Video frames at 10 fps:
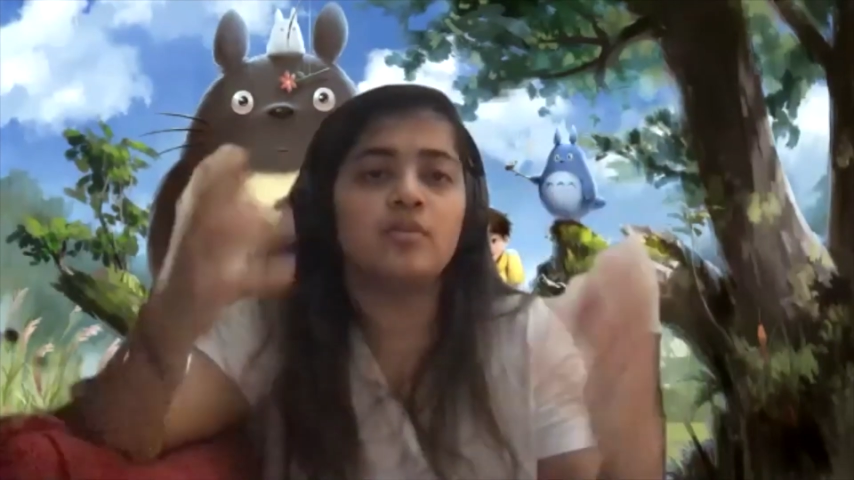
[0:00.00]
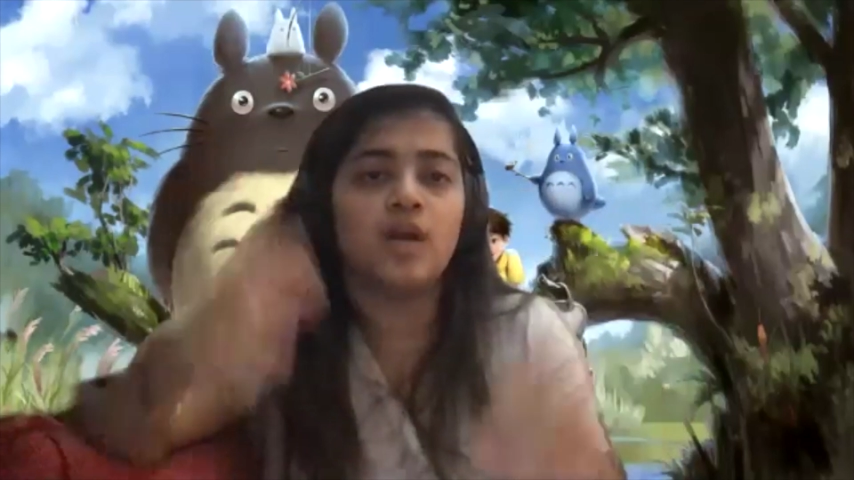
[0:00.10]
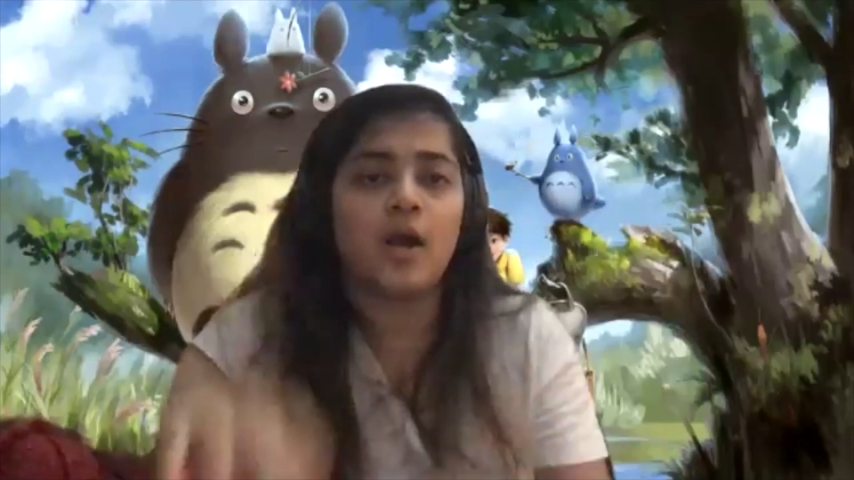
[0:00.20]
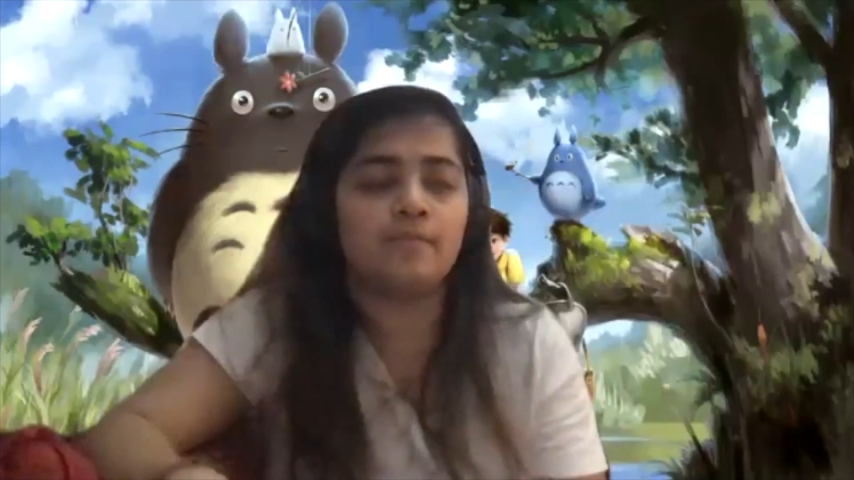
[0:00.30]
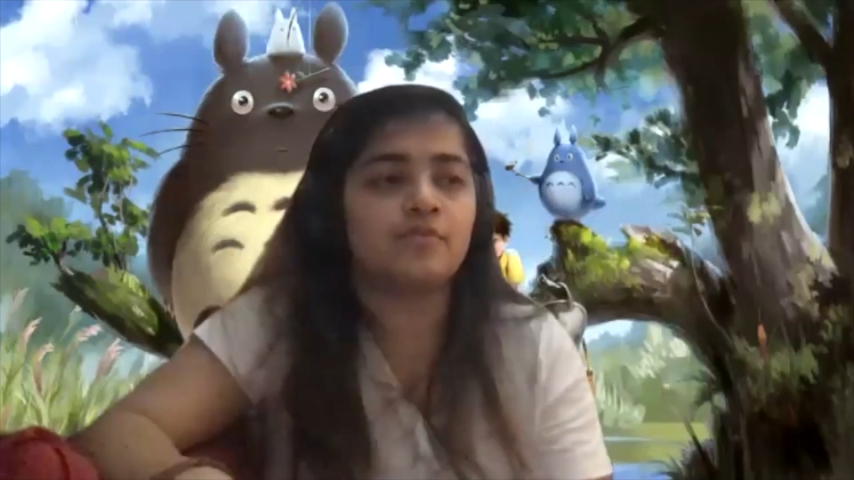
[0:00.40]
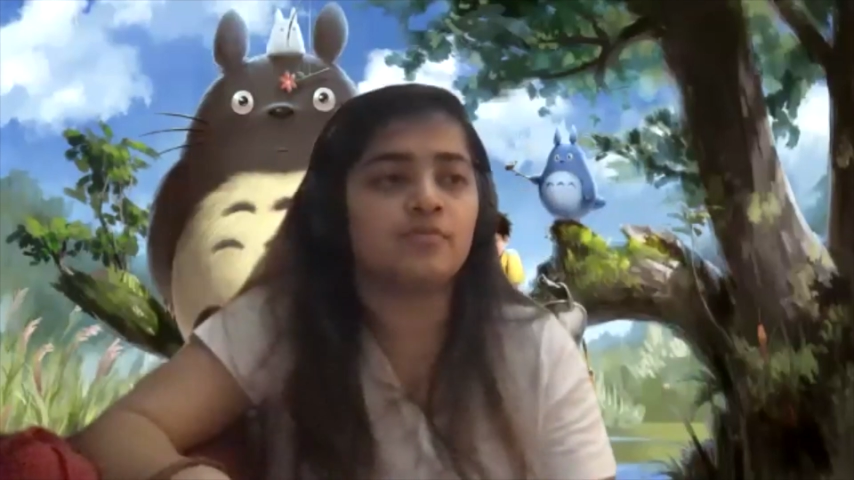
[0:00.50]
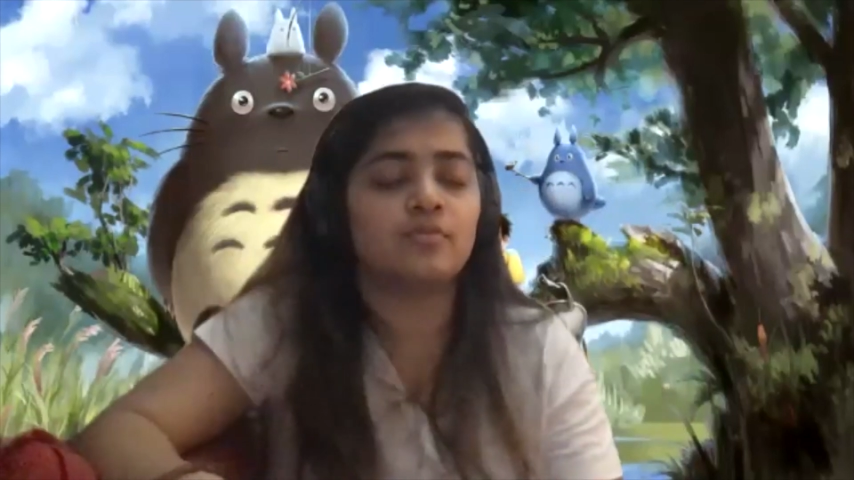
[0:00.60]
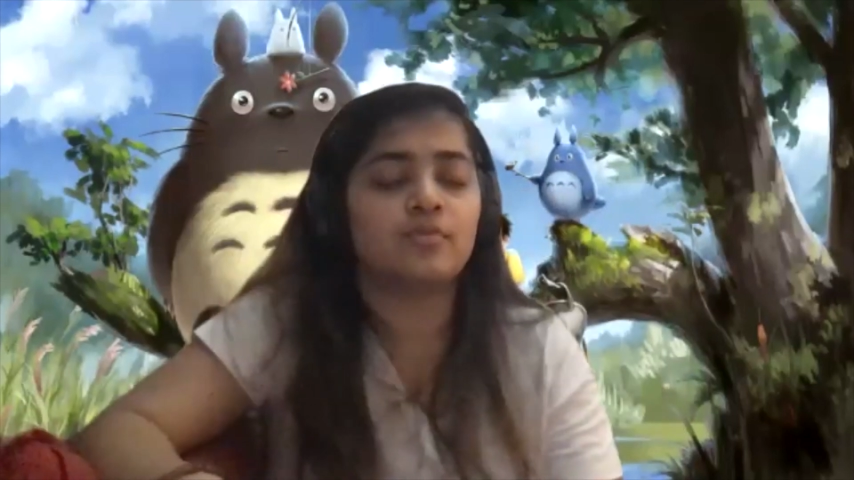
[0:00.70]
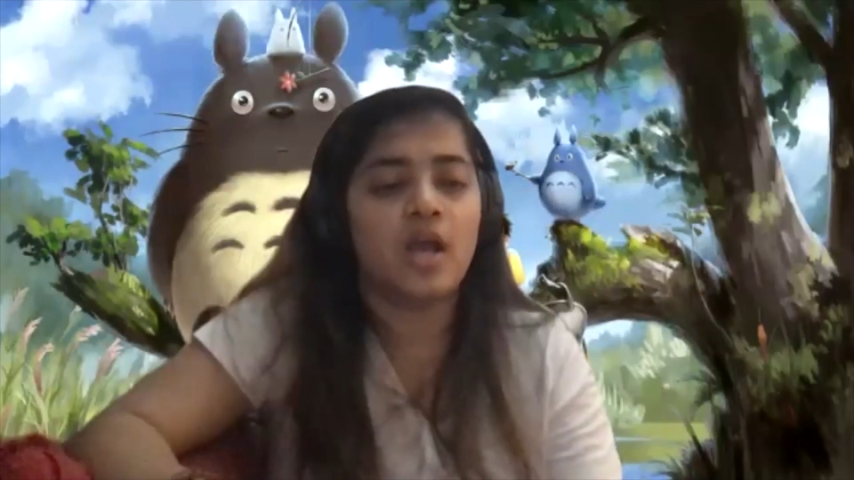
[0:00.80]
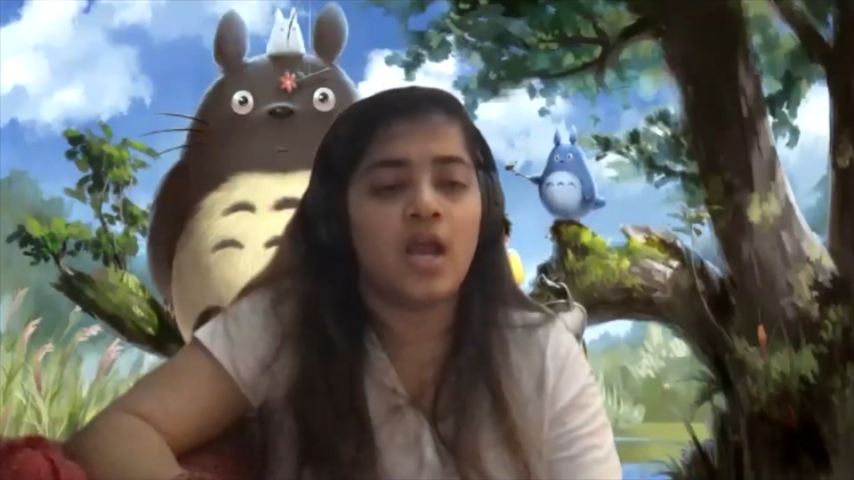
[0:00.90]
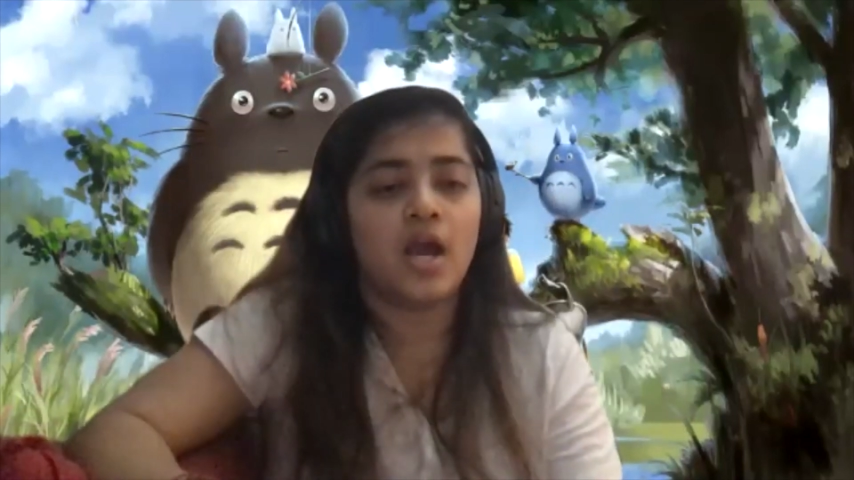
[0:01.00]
look up to,